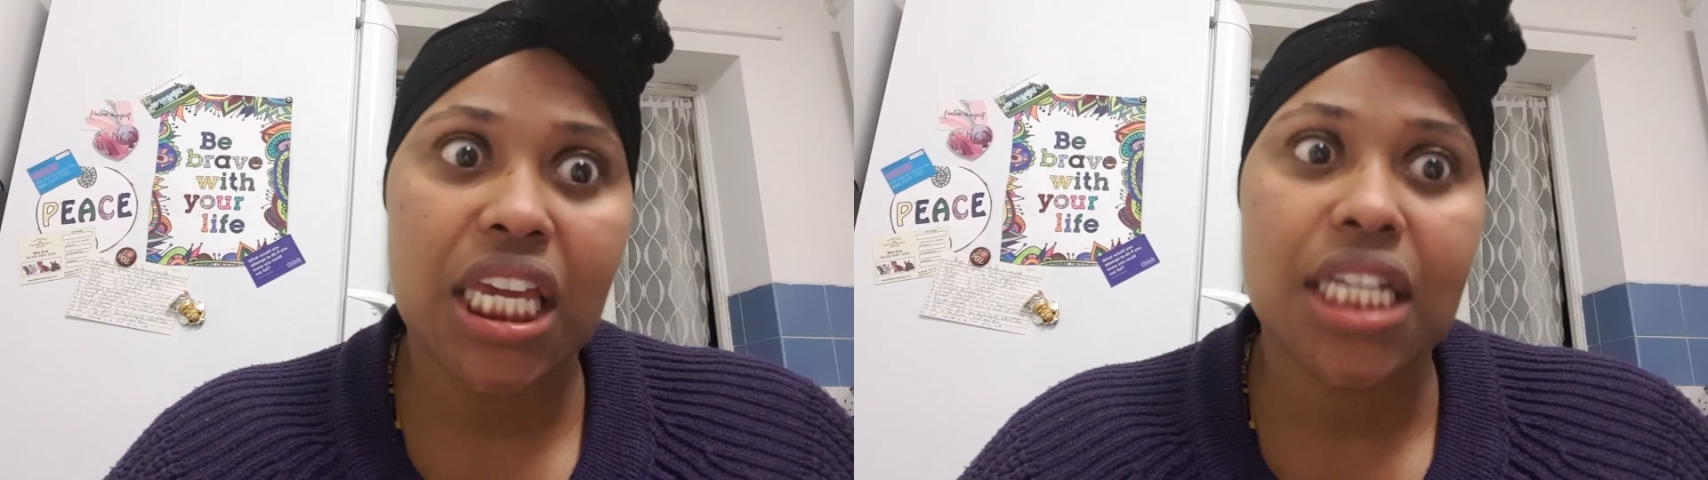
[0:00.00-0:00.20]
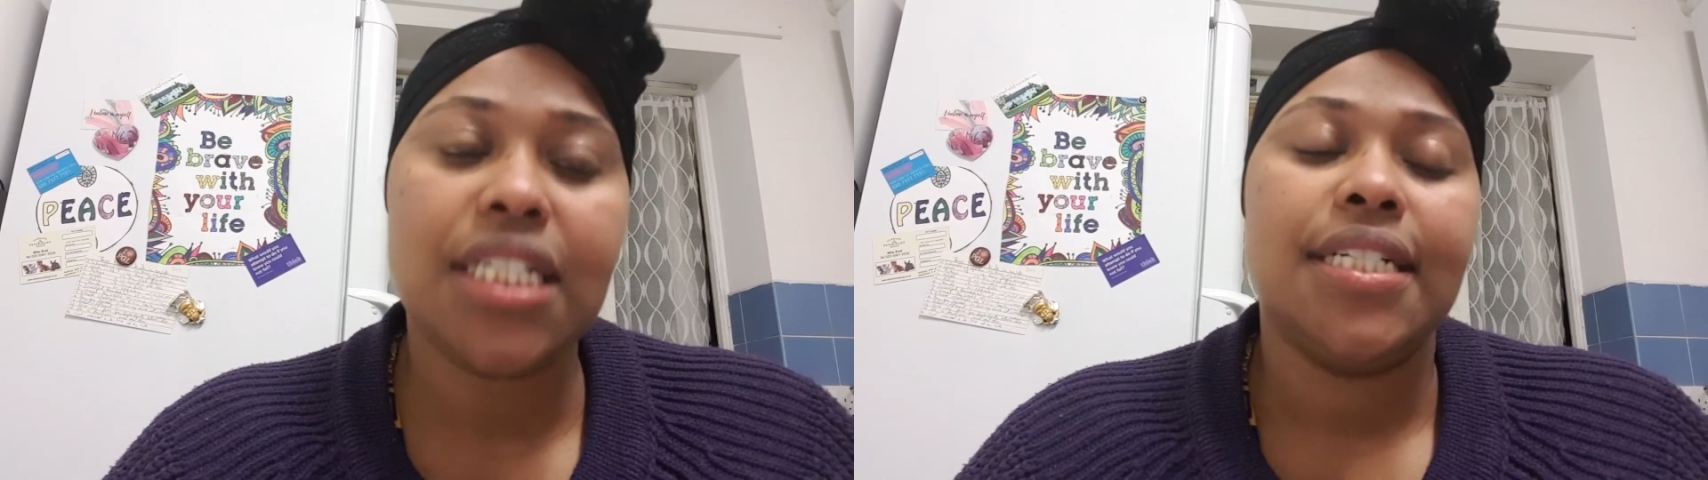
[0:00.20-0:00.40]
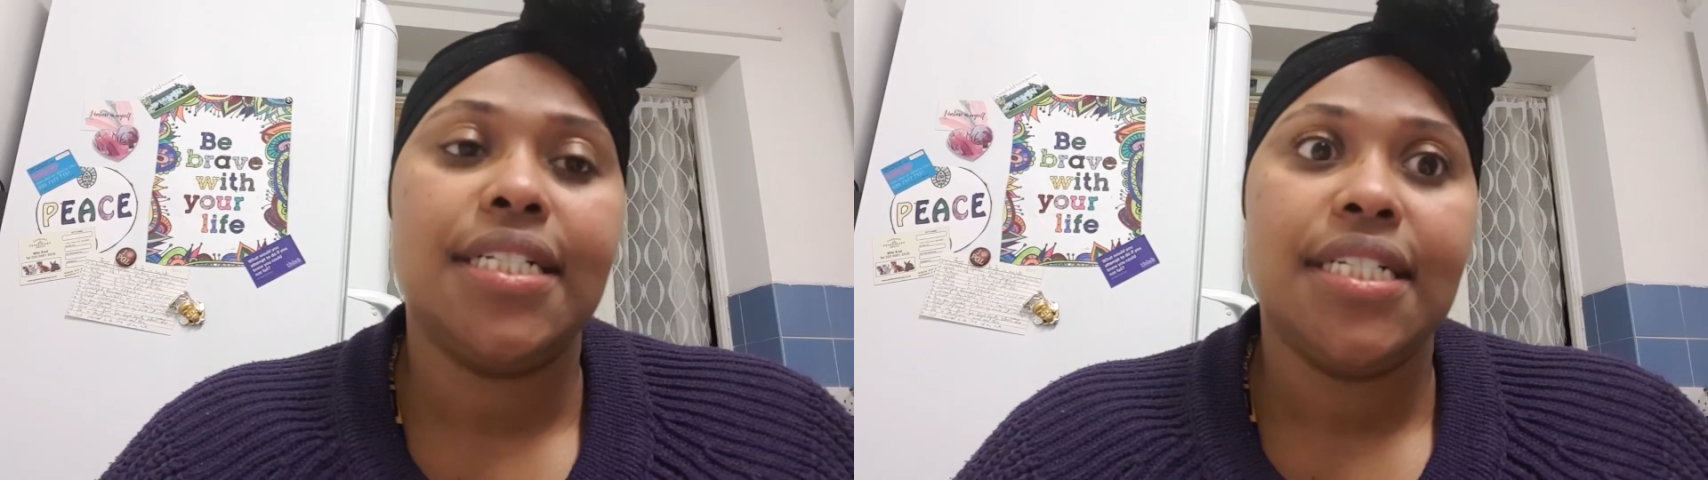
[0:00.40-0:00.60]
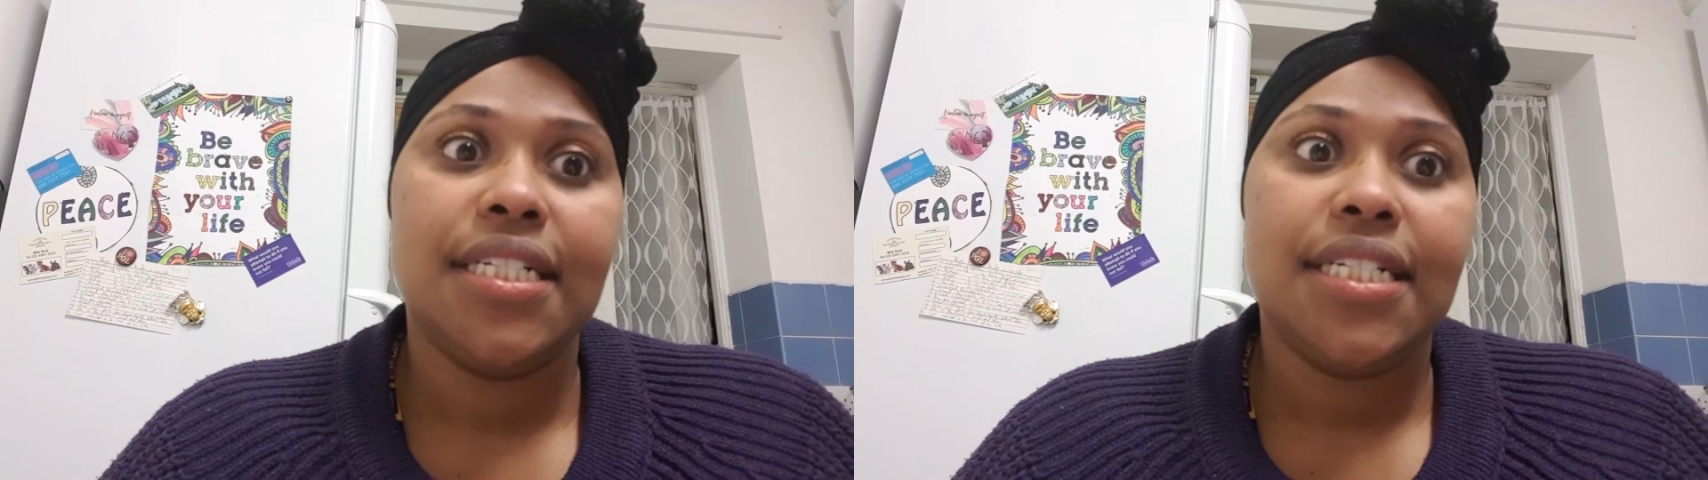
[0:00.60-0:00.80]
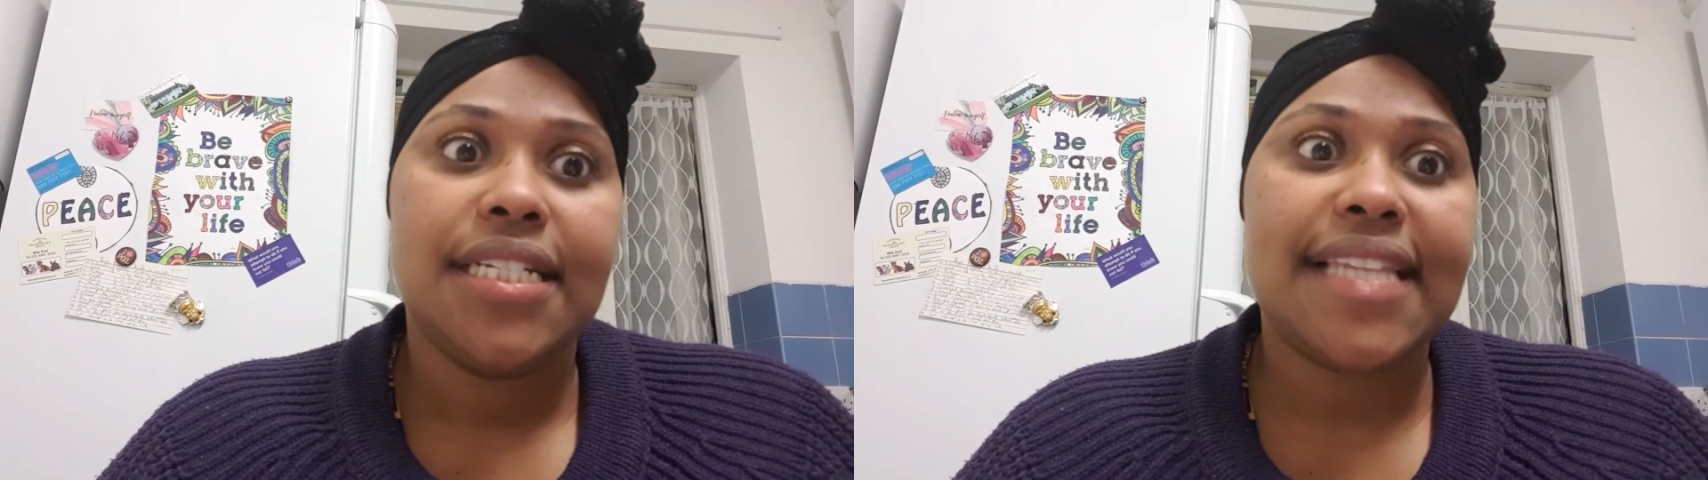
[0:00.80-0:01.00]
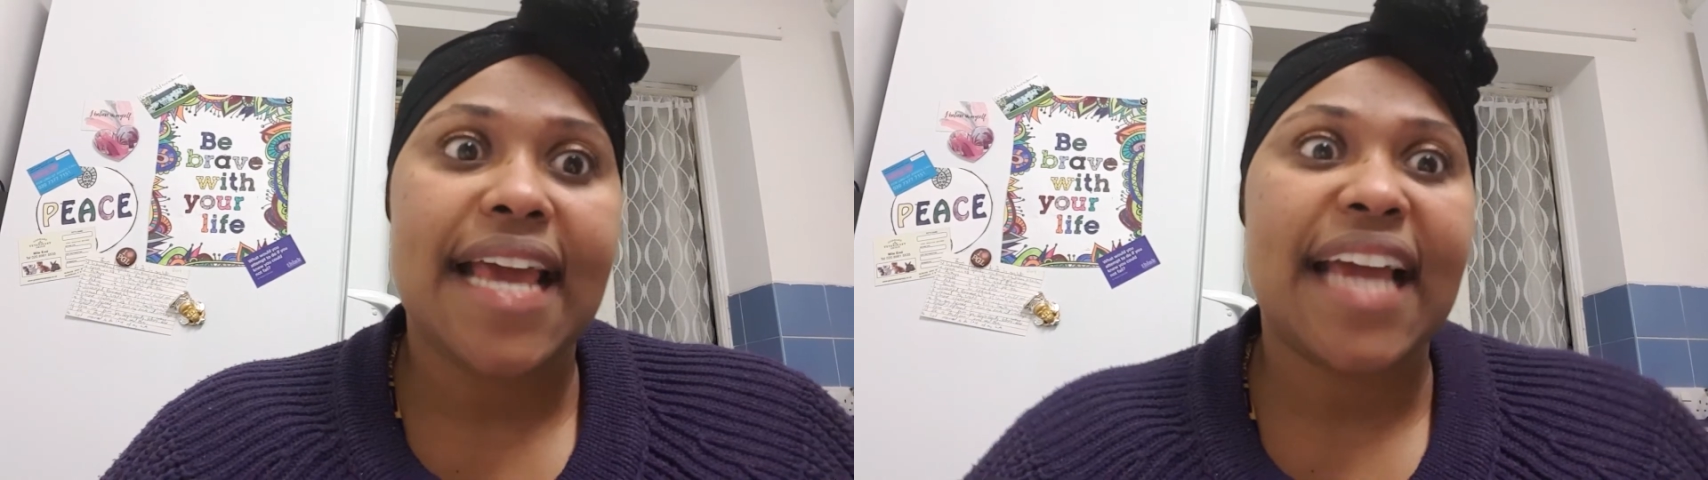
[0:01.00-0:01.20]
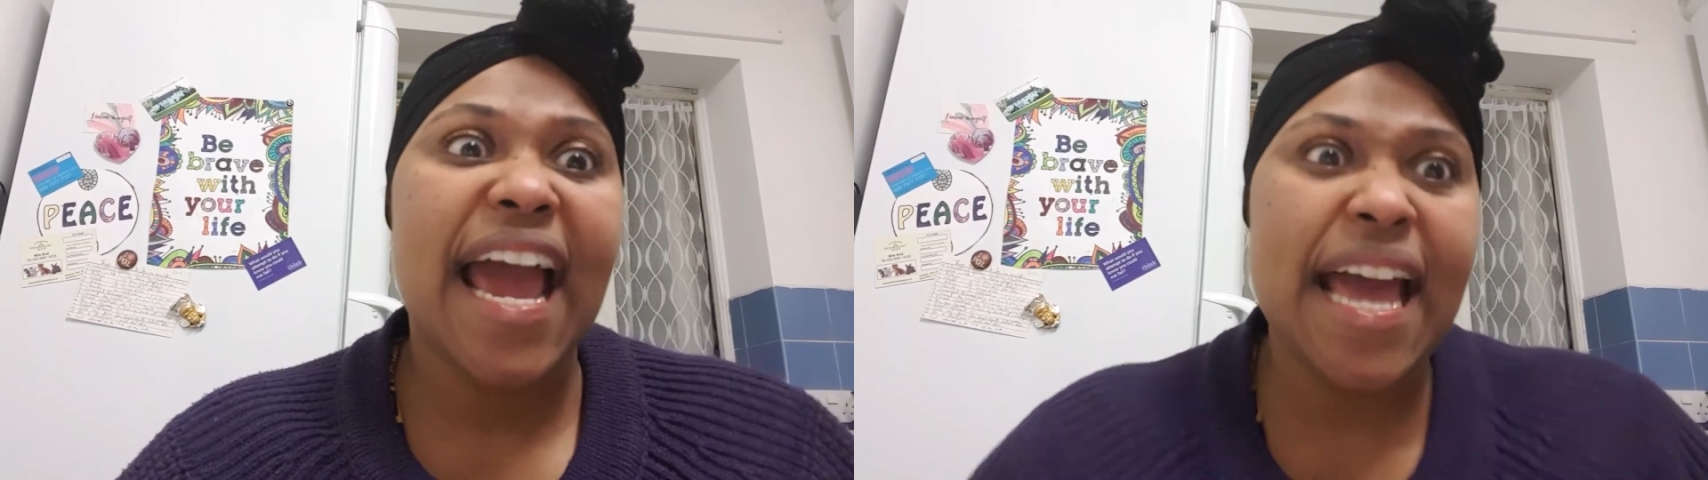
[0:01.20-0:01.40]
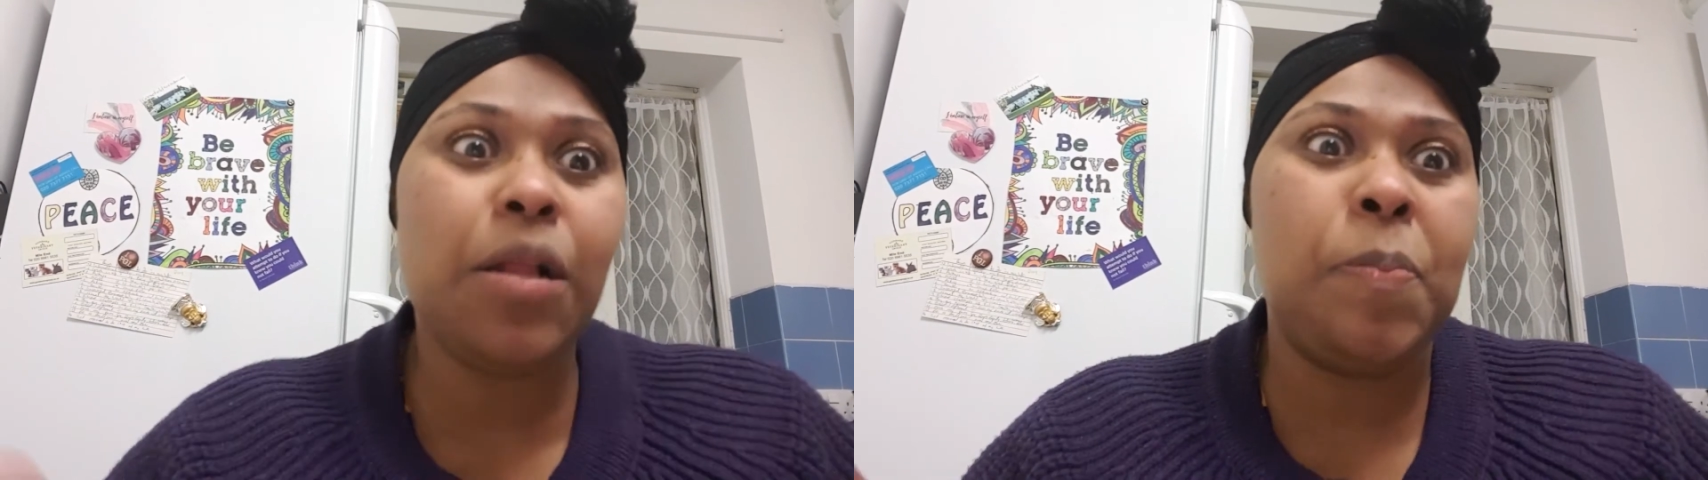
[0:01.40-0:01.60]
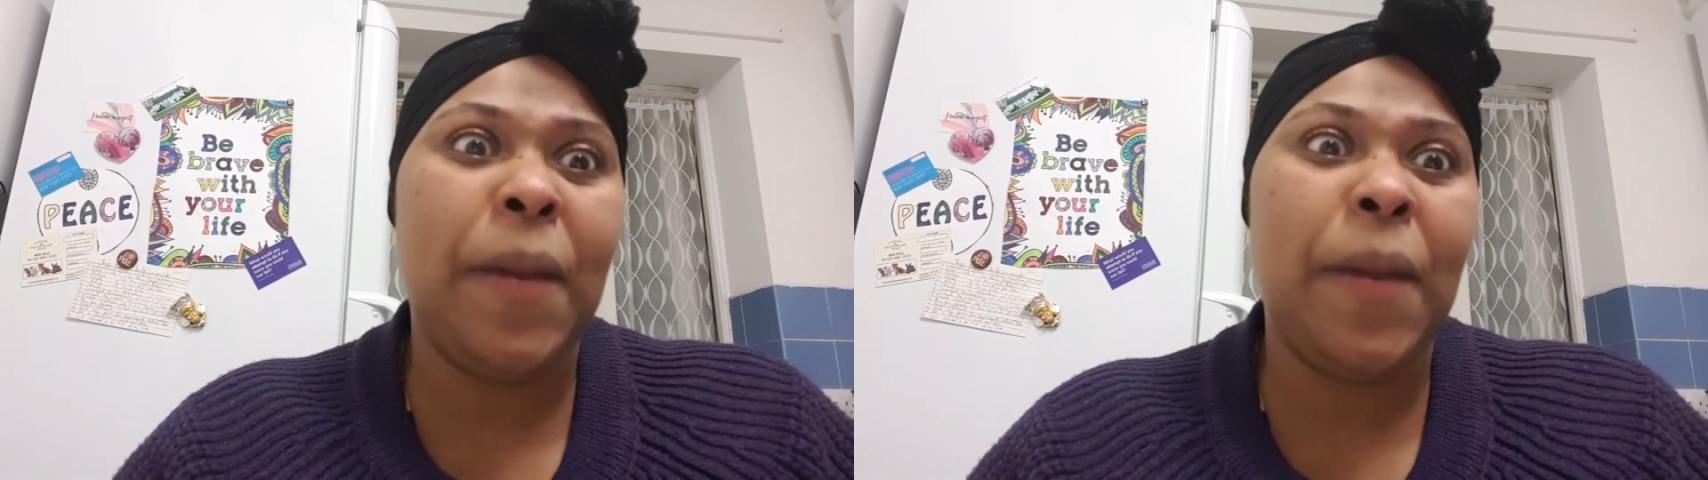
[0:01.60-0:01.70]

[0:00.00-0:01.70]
It's like, help